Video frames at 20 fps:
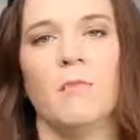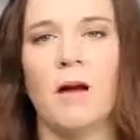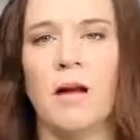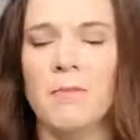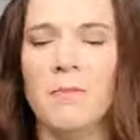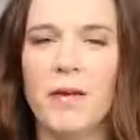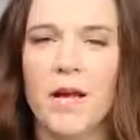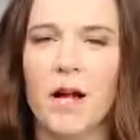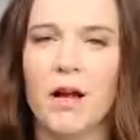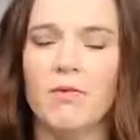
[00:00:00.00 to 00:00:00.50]

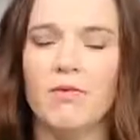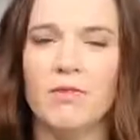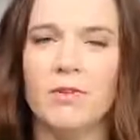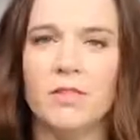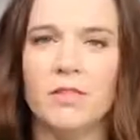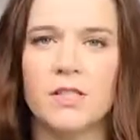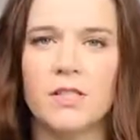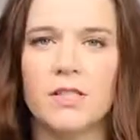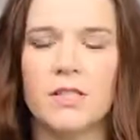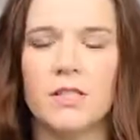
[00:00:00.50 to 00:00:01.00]
might be
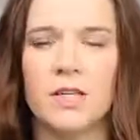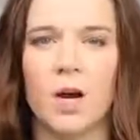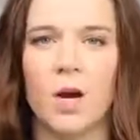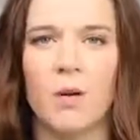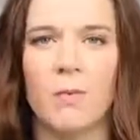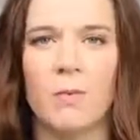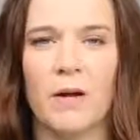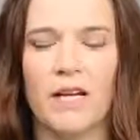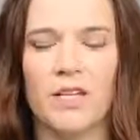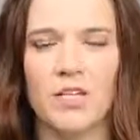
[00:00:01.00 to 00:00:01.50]
helpful to
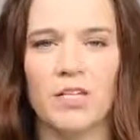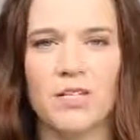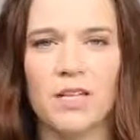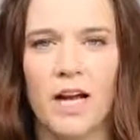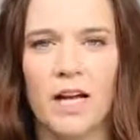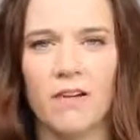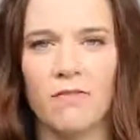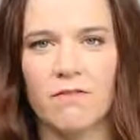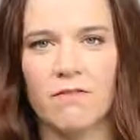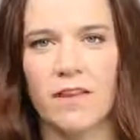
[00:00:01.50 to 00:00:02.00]
start by just
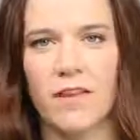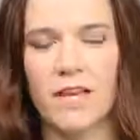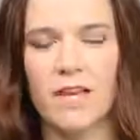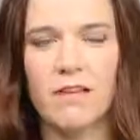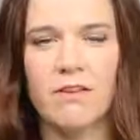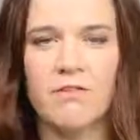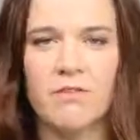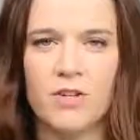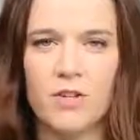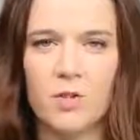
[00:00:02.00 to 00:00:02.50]
kind of getting
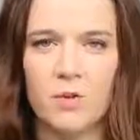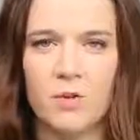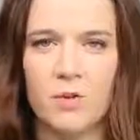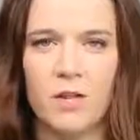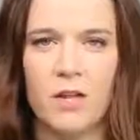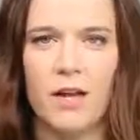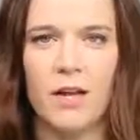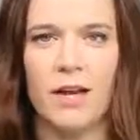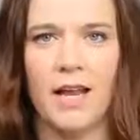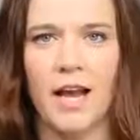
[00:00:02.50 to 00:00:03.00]
a visual
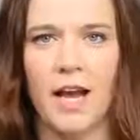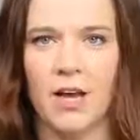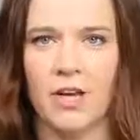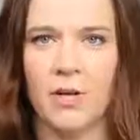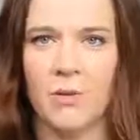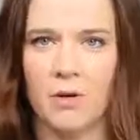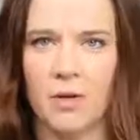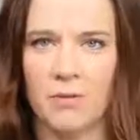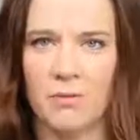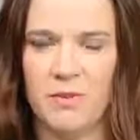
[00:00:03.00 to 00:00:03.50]
on how
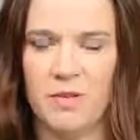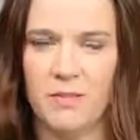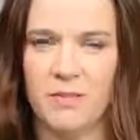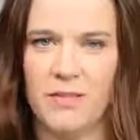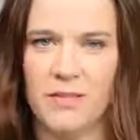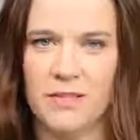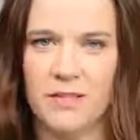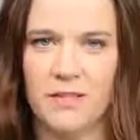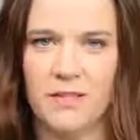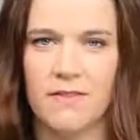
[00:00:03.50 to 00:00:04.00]
you want to build
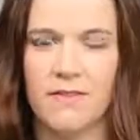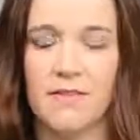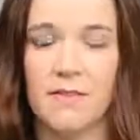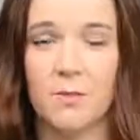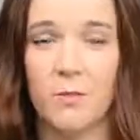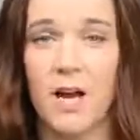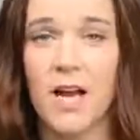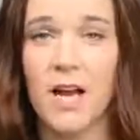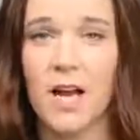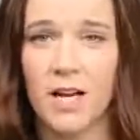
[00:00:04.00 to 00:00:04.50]
this. And the
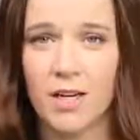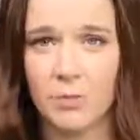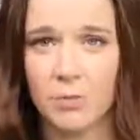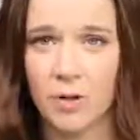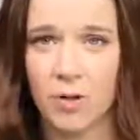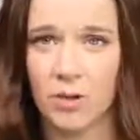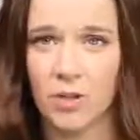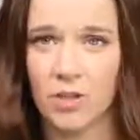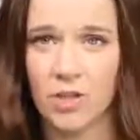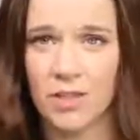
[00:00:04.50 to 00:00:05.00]
way I
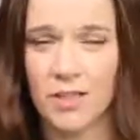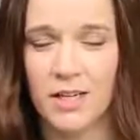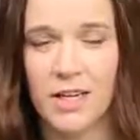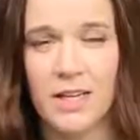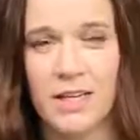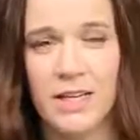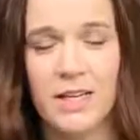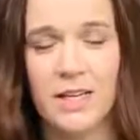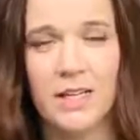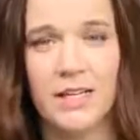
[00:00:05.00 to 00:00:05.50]
approach it
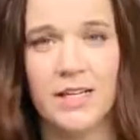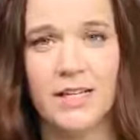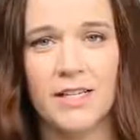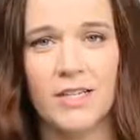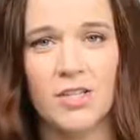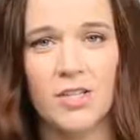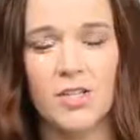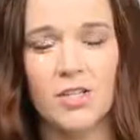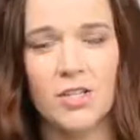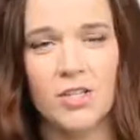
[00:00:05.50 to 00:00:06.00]
is
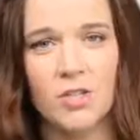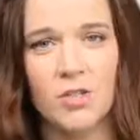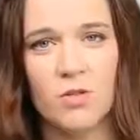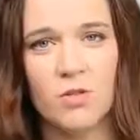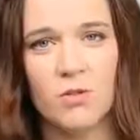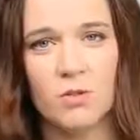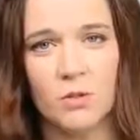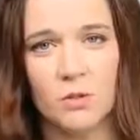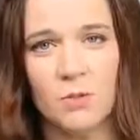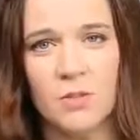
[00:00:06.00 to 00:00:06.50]
to just do
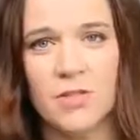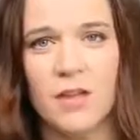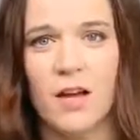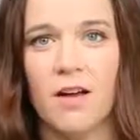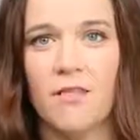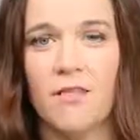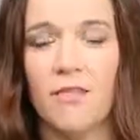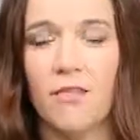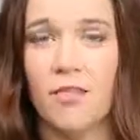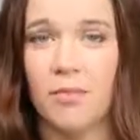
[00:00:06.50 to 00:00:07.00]
groups
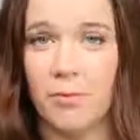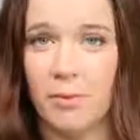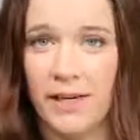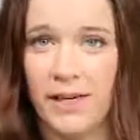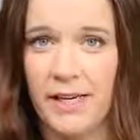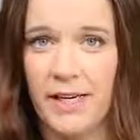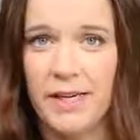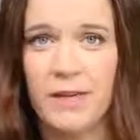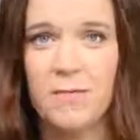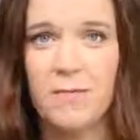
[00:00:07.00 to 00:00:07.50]
of
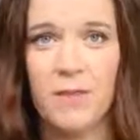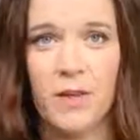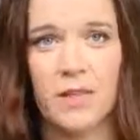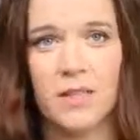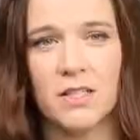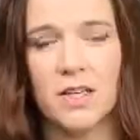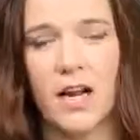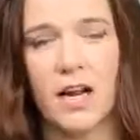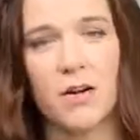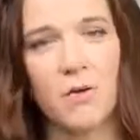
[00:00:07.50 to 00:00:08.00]
3 and
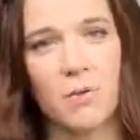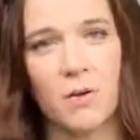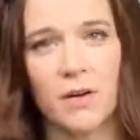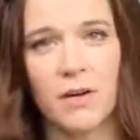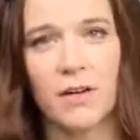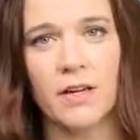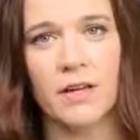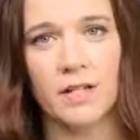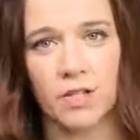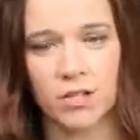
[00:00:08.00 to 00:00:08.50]
to kind of
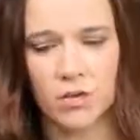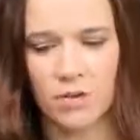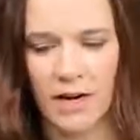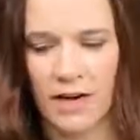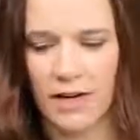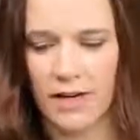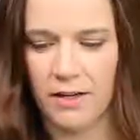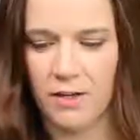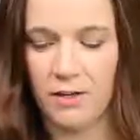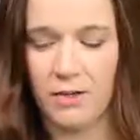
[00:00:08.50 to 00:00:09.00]
work in a
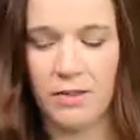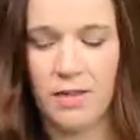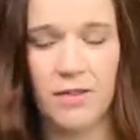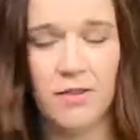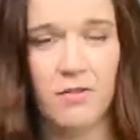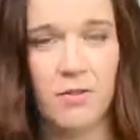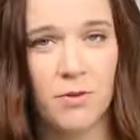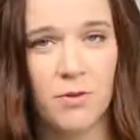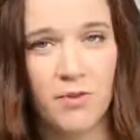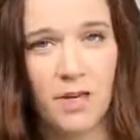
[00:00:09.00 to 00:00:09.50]
triangle. And
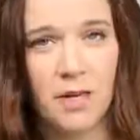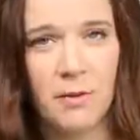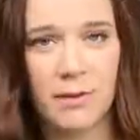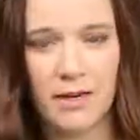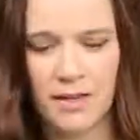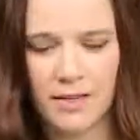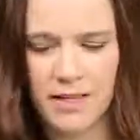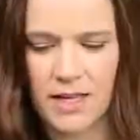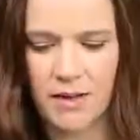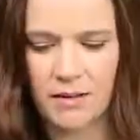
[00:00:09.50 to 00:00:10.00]
if you think
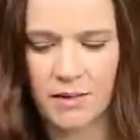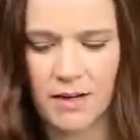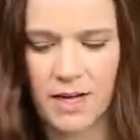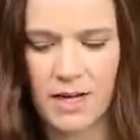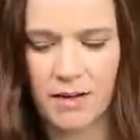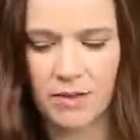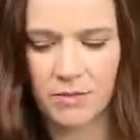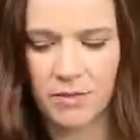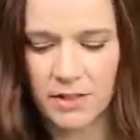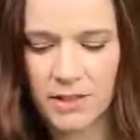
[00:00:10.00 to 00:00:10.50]
about it that
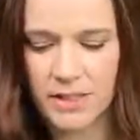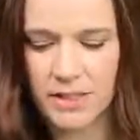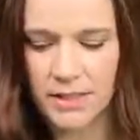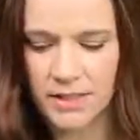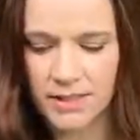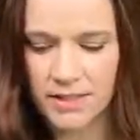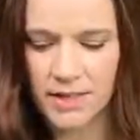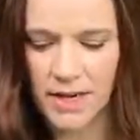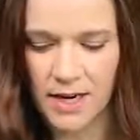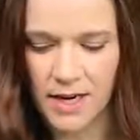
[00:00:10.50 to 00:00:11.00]
way, it really
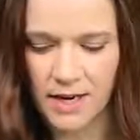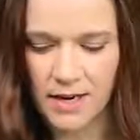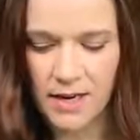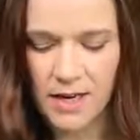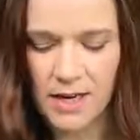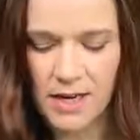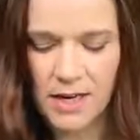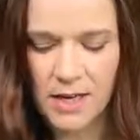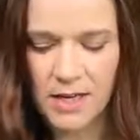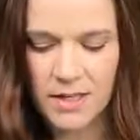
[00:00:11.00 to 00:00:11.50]
does take
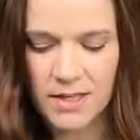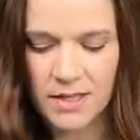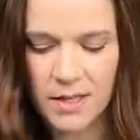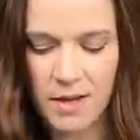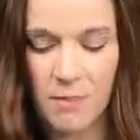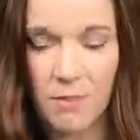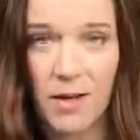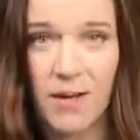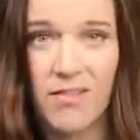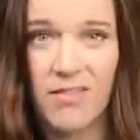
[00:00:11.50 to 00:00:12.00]

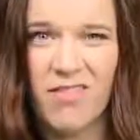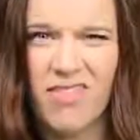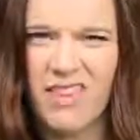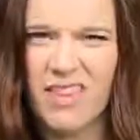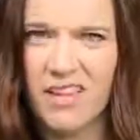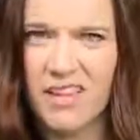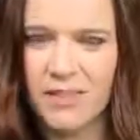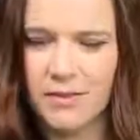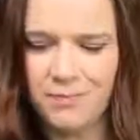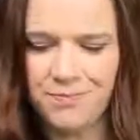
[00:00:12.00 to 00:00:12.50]
some of
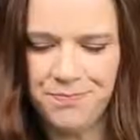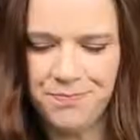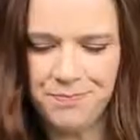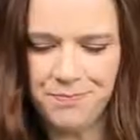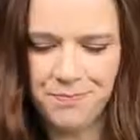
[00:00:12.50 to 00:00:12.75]
the